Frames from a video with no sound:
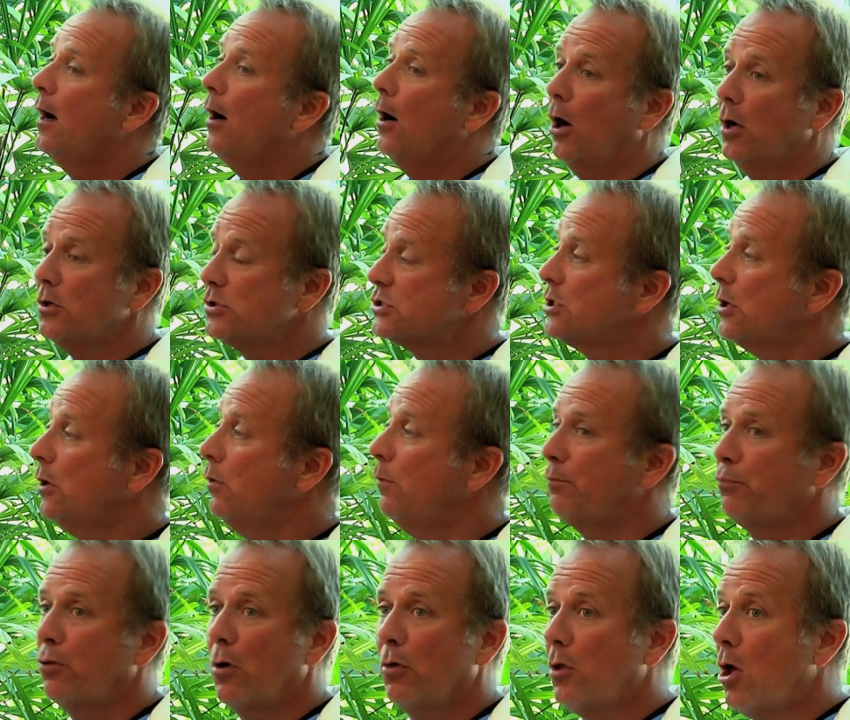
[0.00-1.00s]
Also,
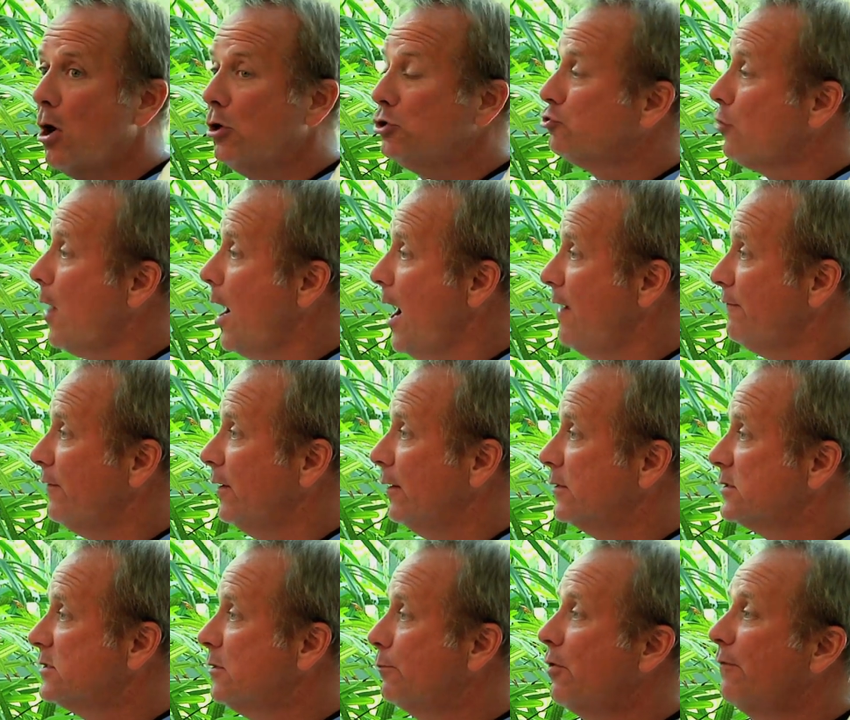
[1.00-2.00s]
prolonged driving.
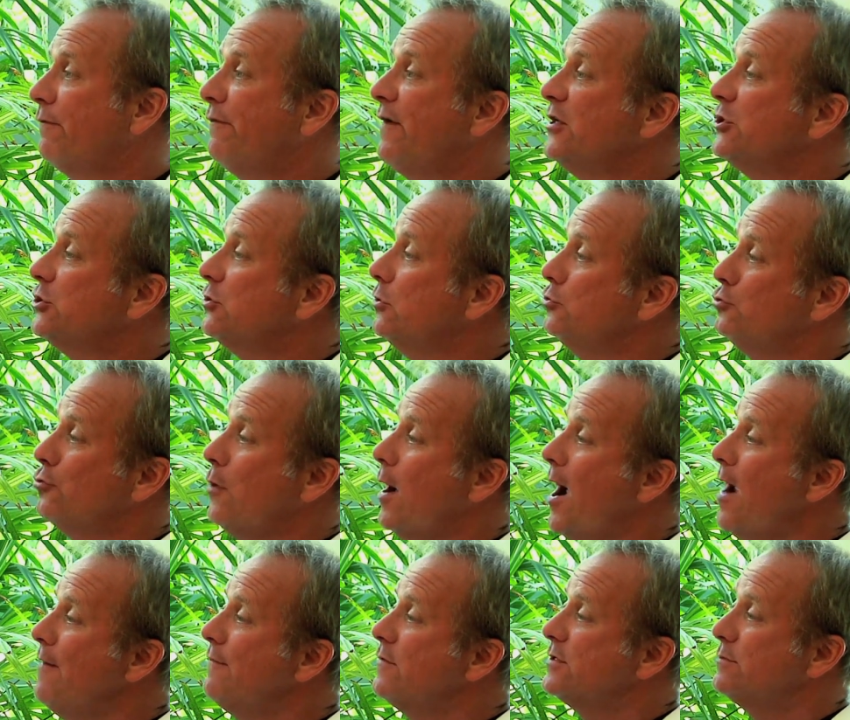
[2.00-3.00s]
So professional
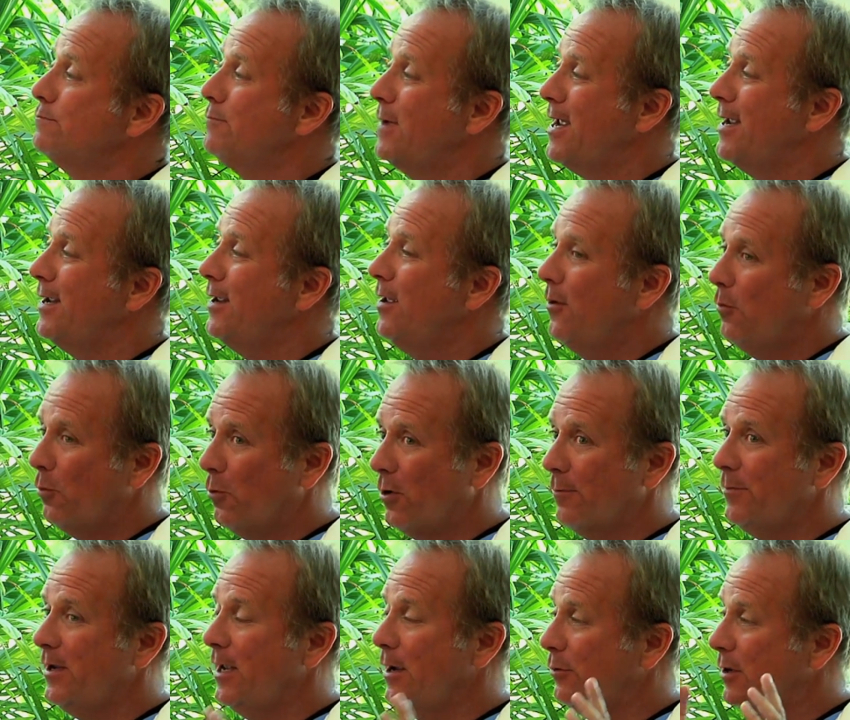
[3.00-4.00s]
drivers may want to
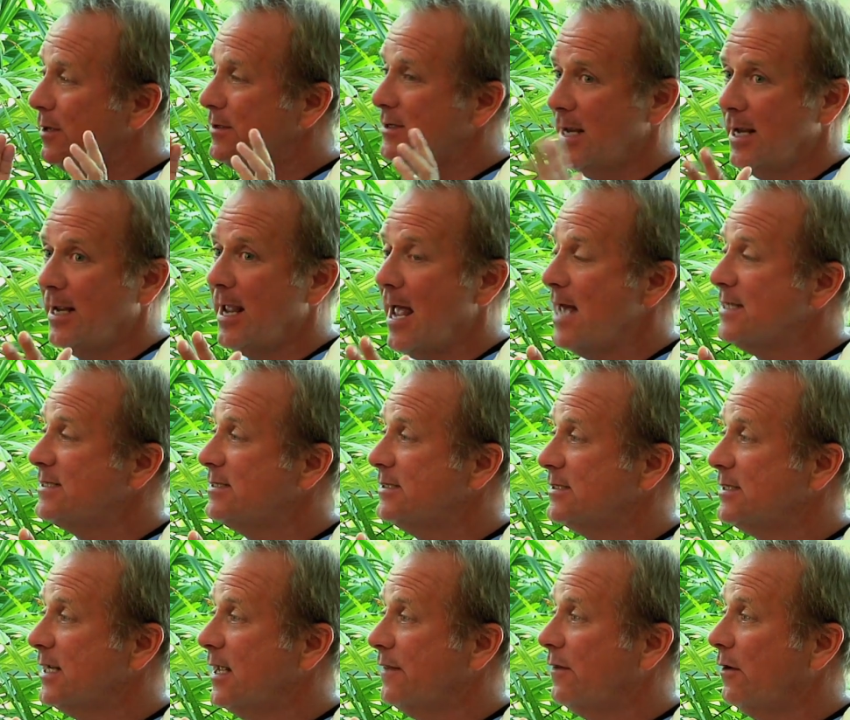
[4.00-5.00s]
be able to take
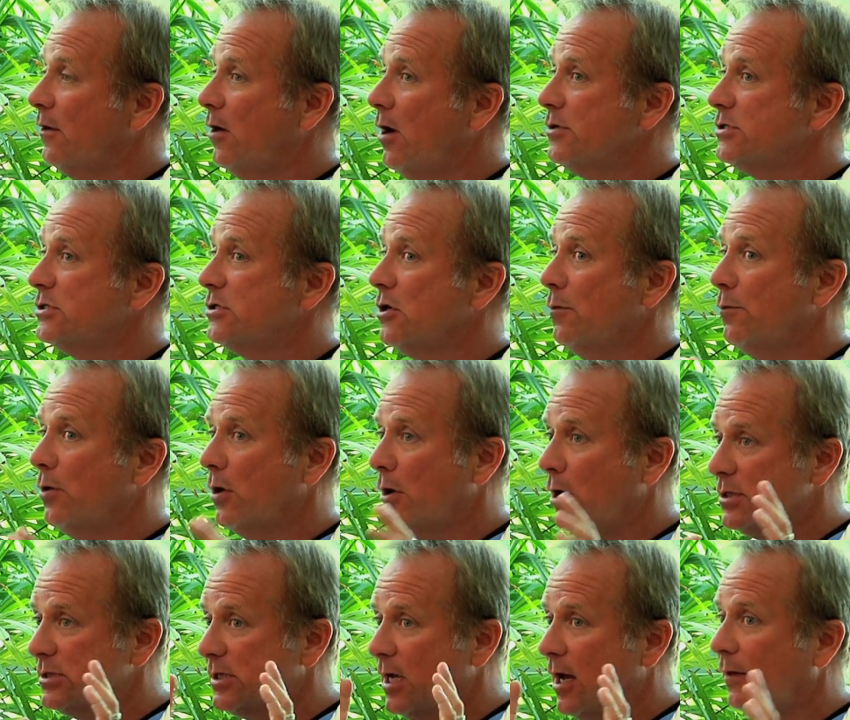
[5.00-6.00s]
astaxanthin also
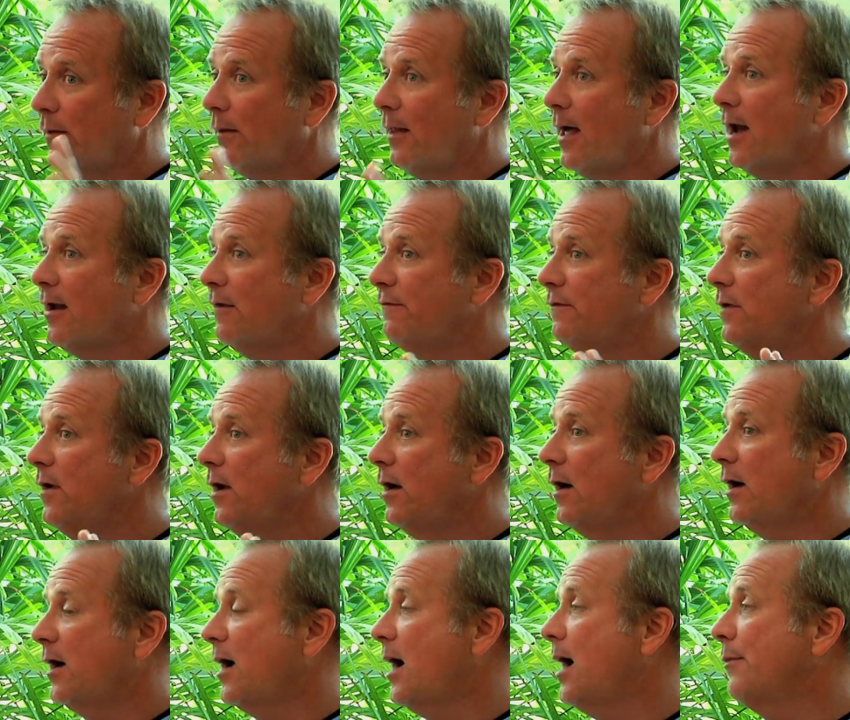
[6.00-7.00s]
because a lot of
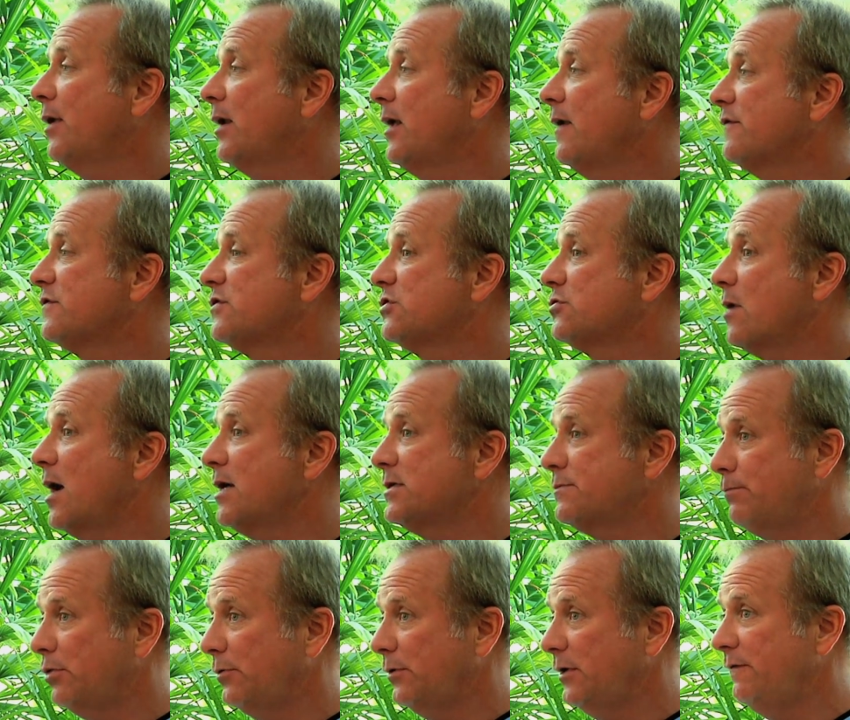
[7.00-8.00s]
accommodative stress,
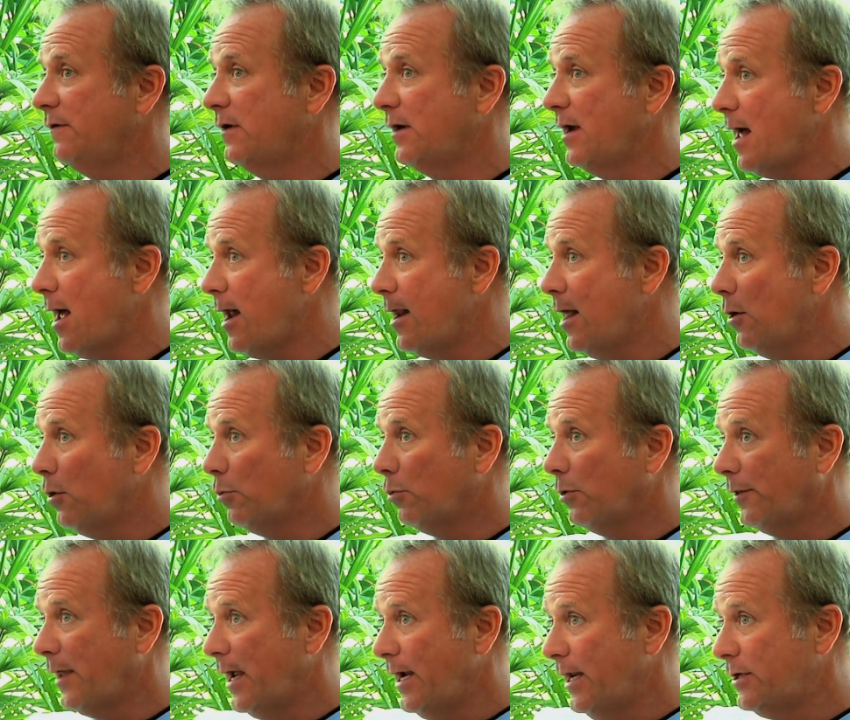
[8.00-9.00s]
believe it or not,
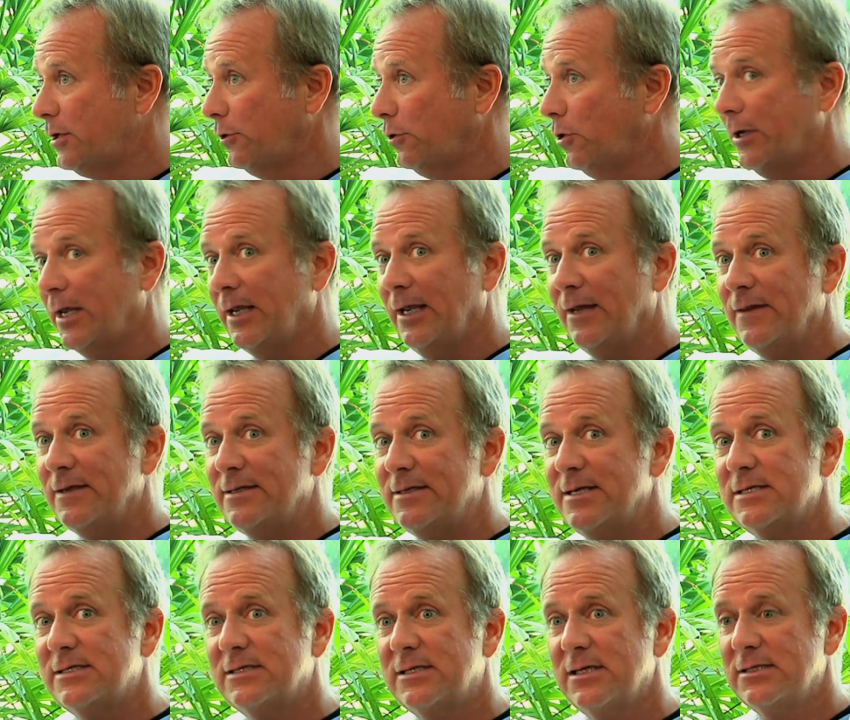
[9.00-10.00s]
related to looking in the
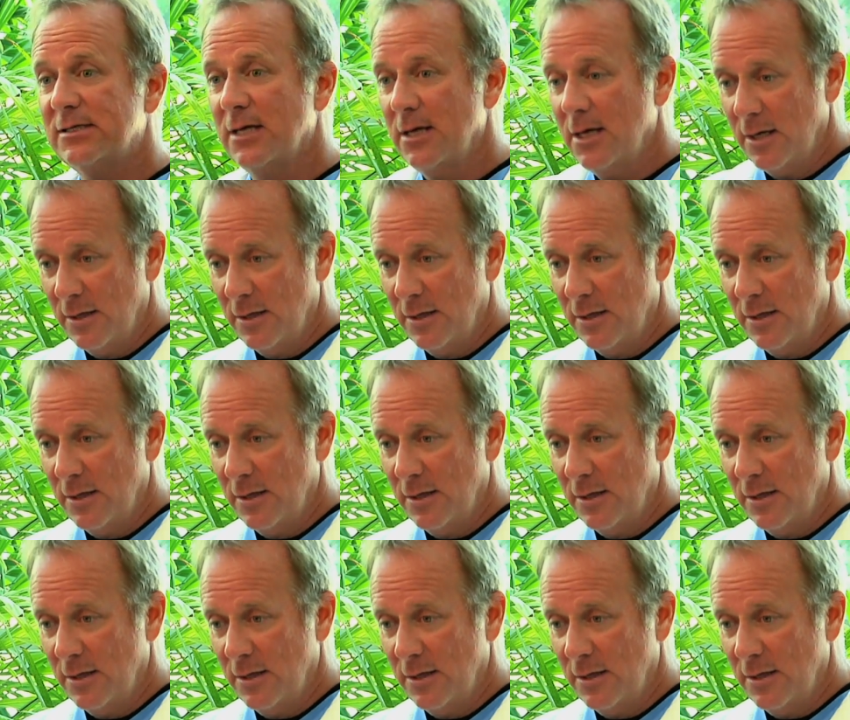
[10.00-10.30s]
distance,